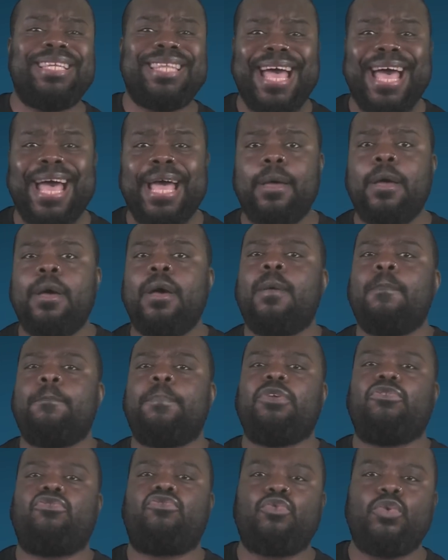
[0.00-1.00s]
that,
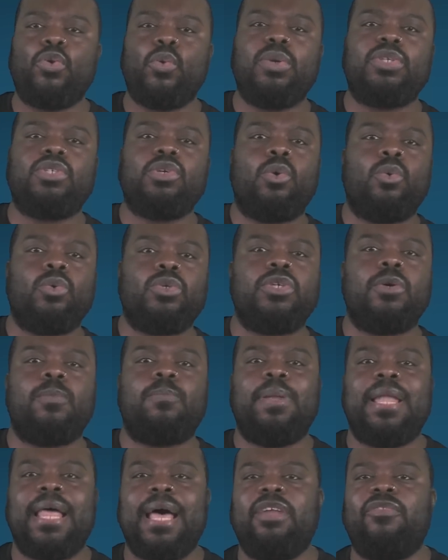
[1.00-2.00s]
but Drew was also
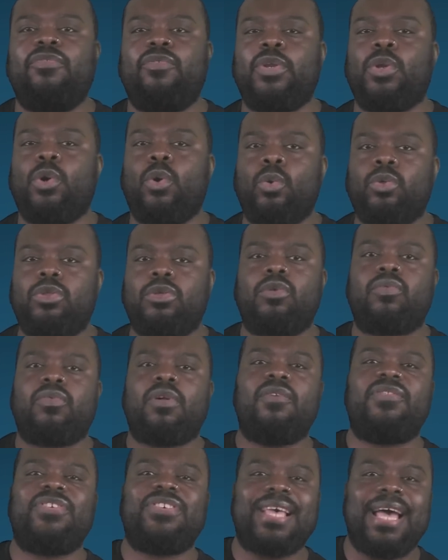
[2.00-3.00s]
planned for an
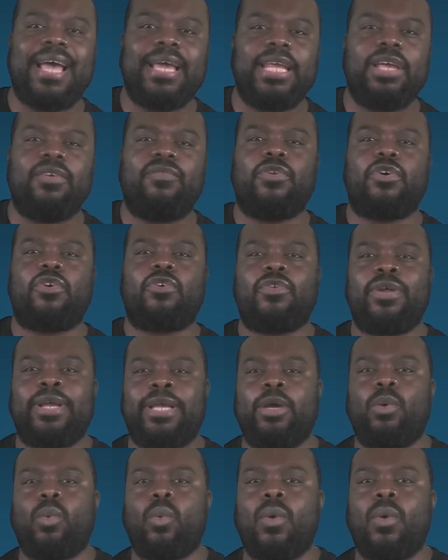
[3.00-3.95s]
autograph signing for Cricket